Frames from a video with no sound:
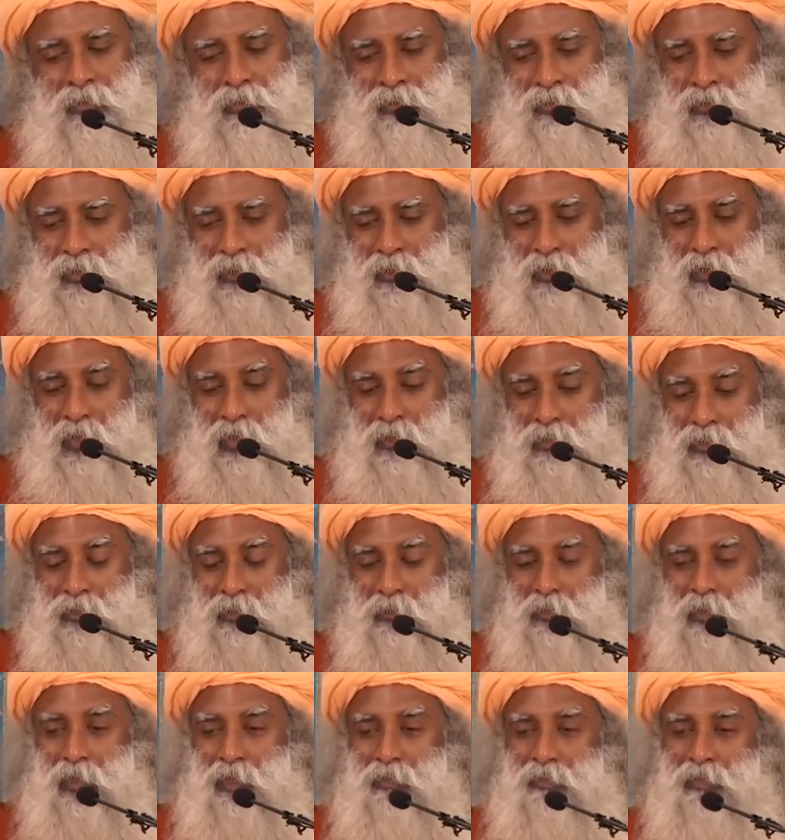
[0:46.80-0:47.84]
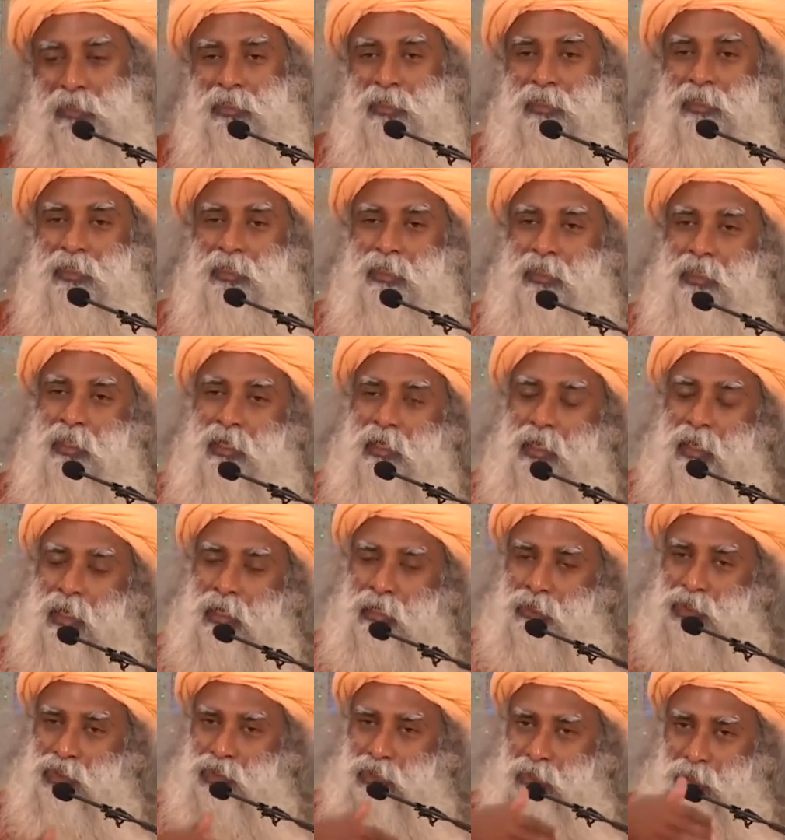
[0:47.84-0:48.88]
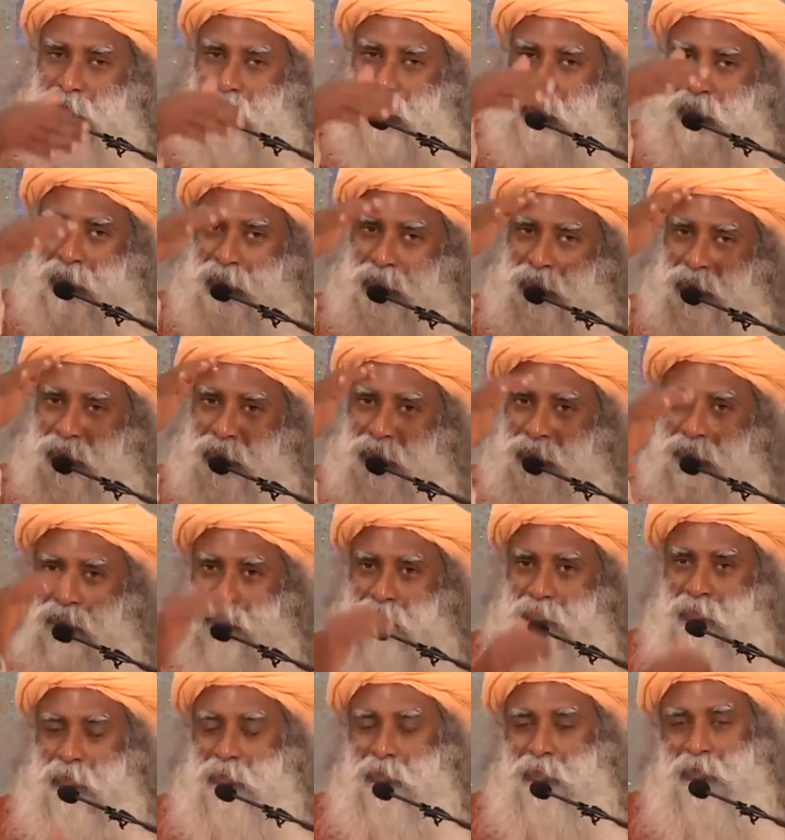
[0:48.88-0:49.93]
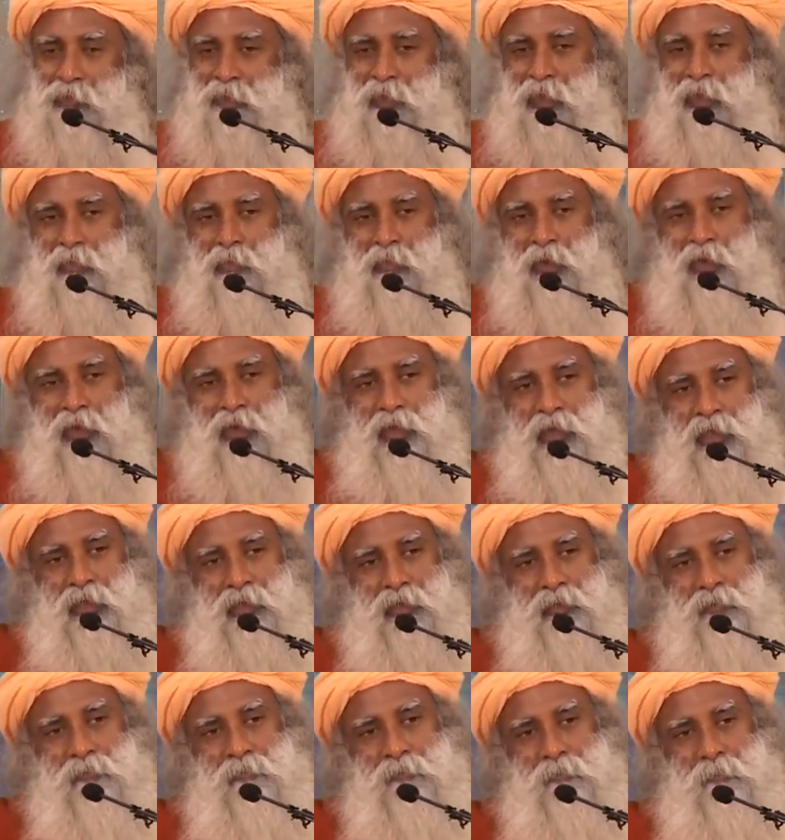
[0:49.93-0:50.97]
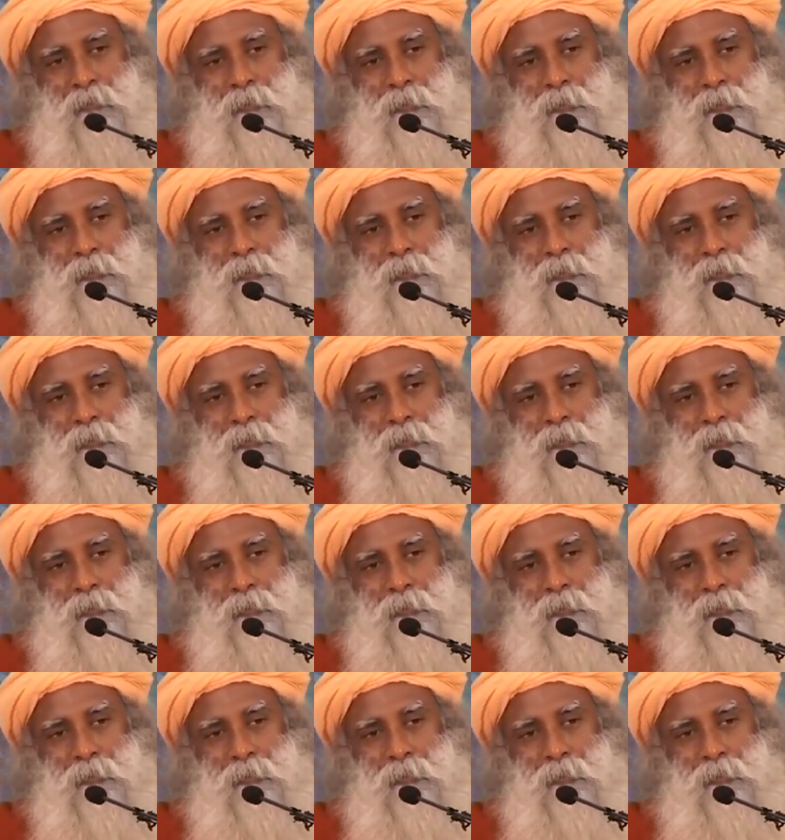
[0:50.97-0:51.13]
So Gautama was sitting in a large congregation of people one morning,